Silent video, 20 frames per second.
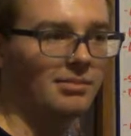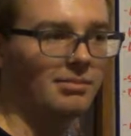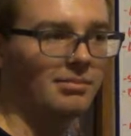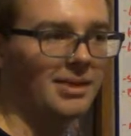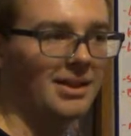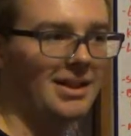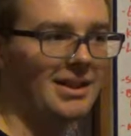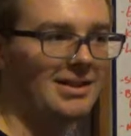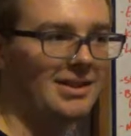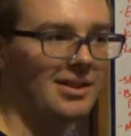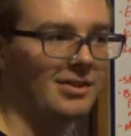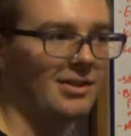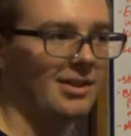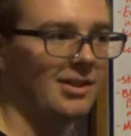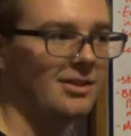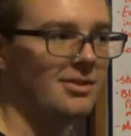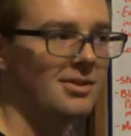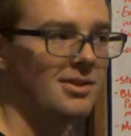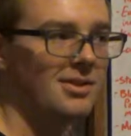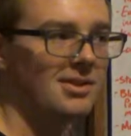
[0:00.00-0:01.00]
Benito
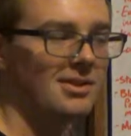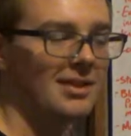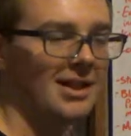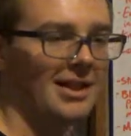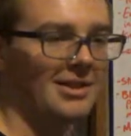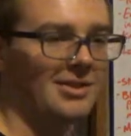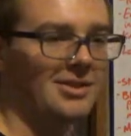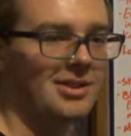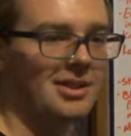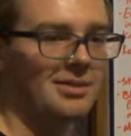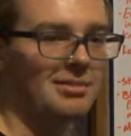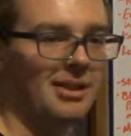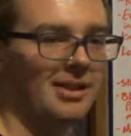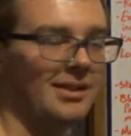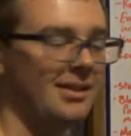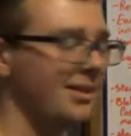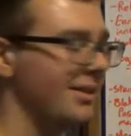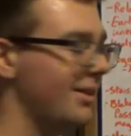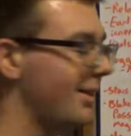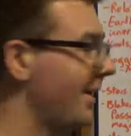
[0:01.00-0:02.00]
knows how to explain.
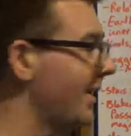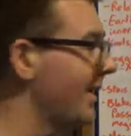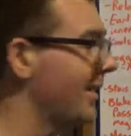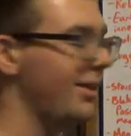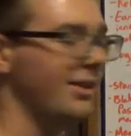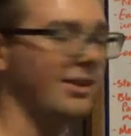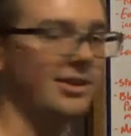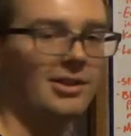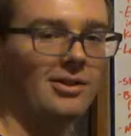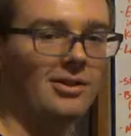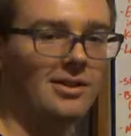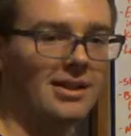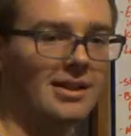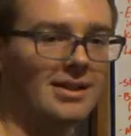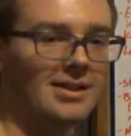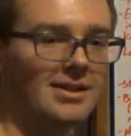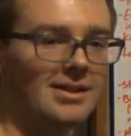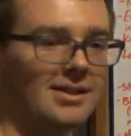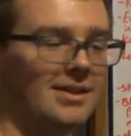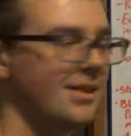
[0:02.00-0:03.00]
I can't do
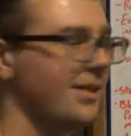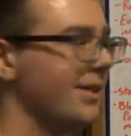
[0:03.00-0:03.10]
this.